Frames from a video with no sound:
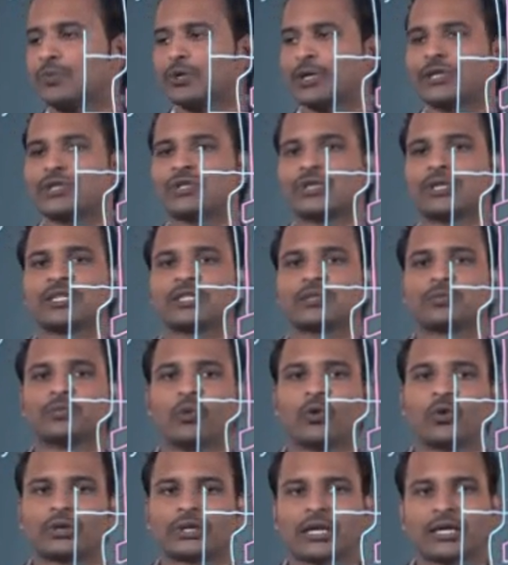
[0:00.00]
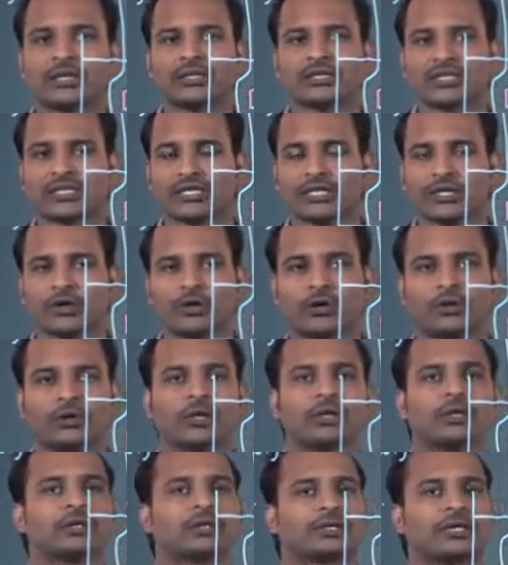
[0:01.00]
potential is more than 0,
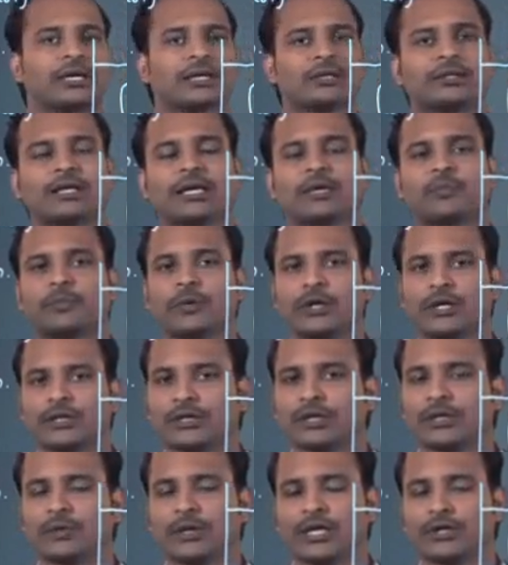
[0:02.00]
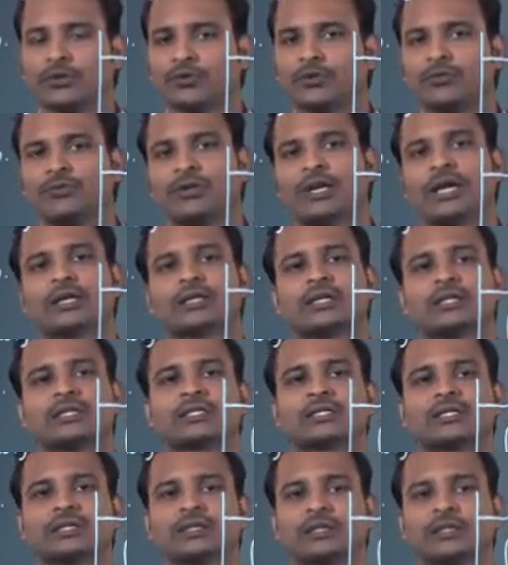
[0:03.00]
then that other electrode will act
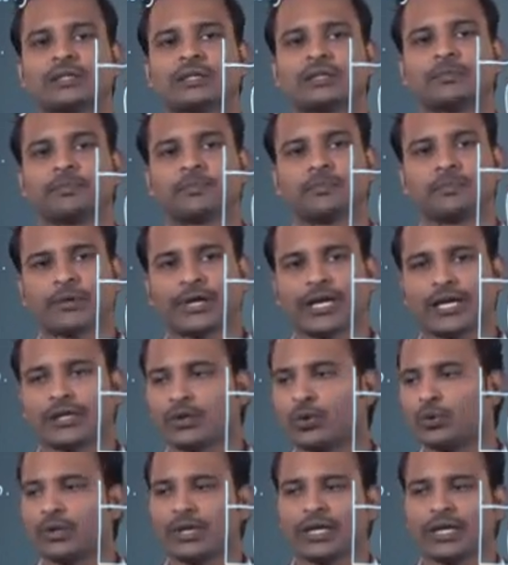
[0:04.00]
as a cathode